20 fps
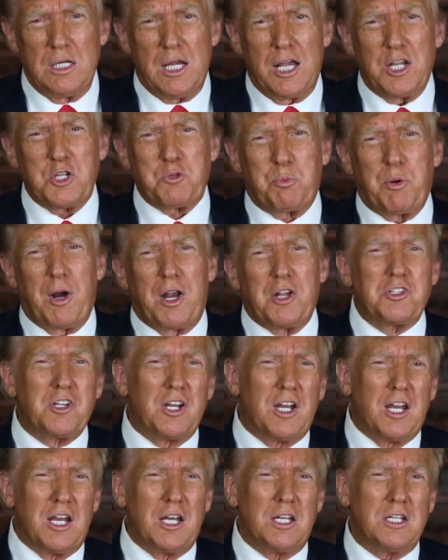As
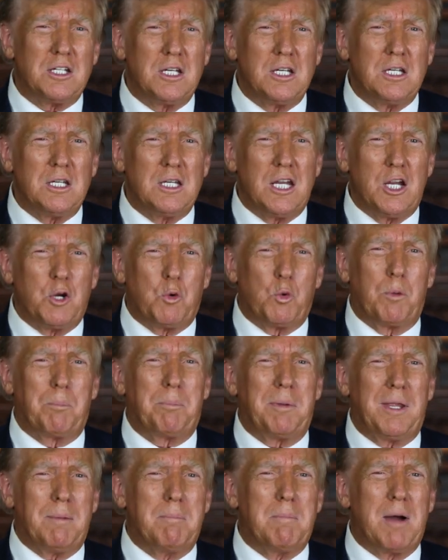president, it will
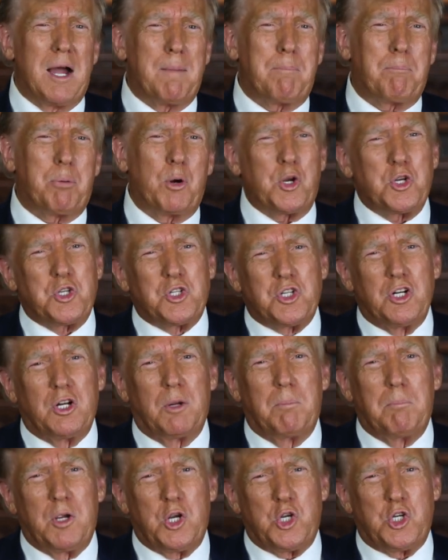be my
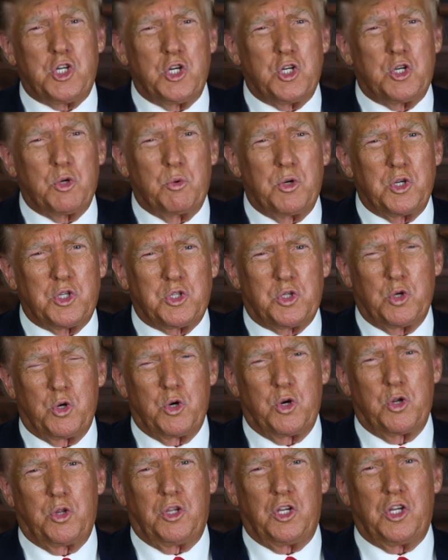personal mission to
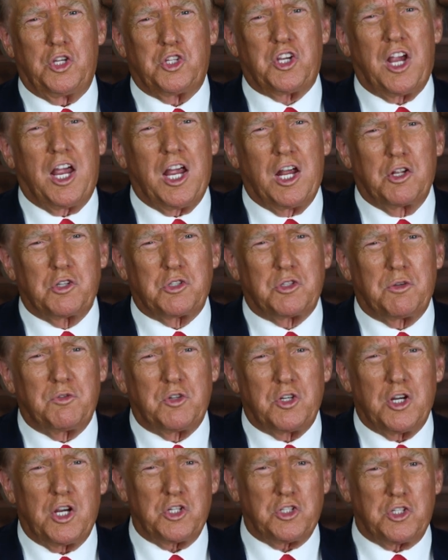restore the scales of
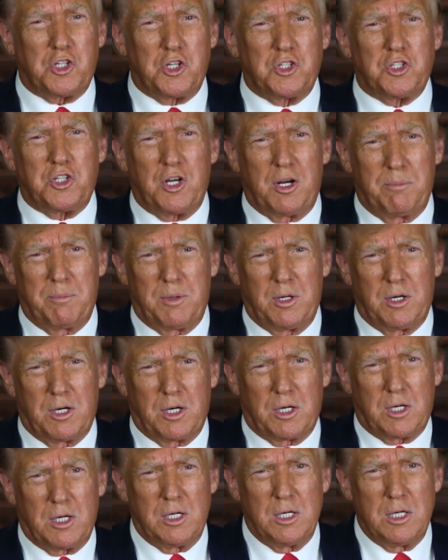justice in
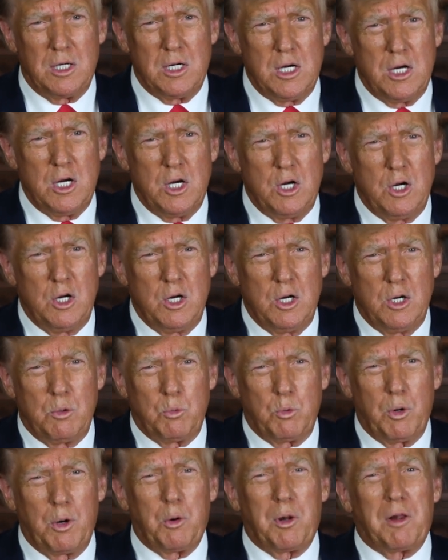America.
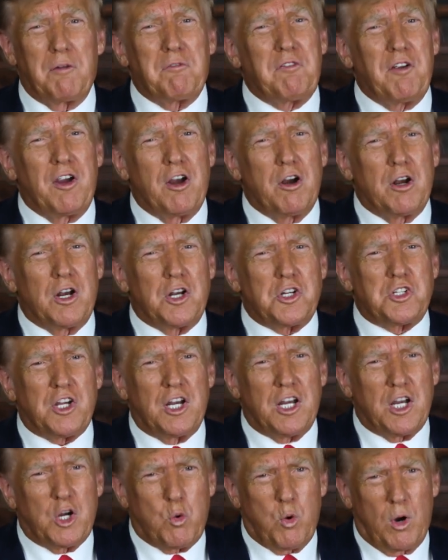We want fairness
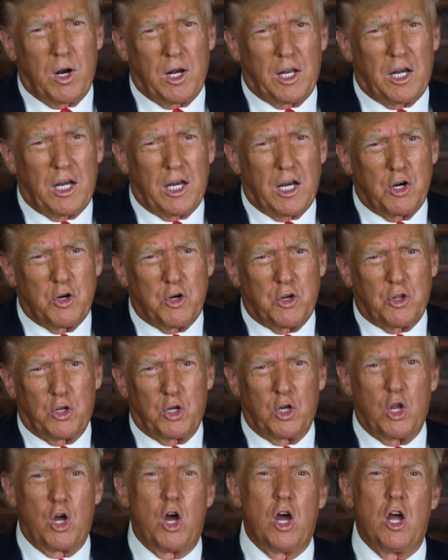and equality under the
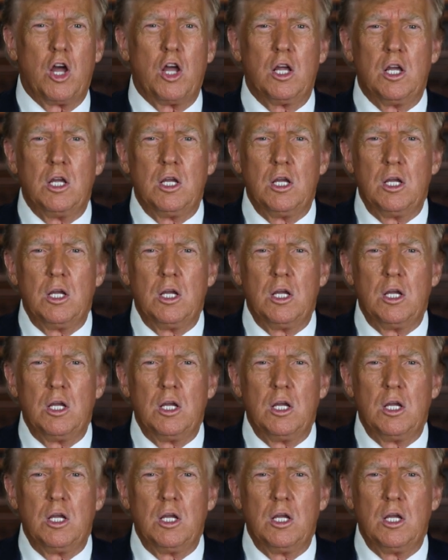law.